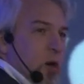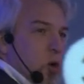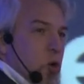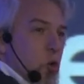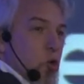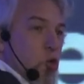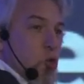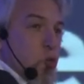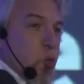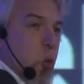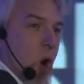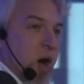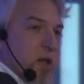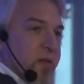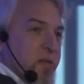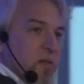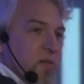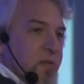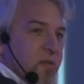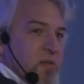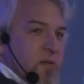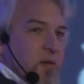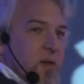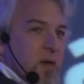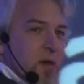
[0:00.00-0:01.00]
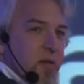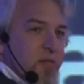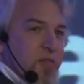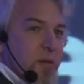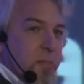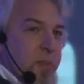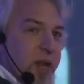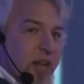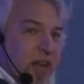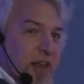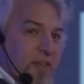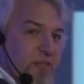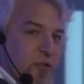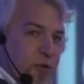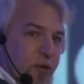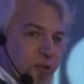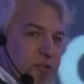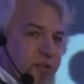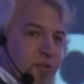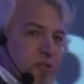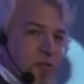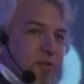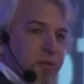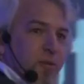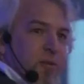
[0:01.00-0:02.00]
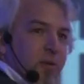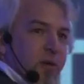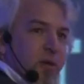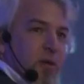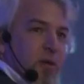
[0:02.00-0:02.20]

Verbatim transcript: good ones, the believers,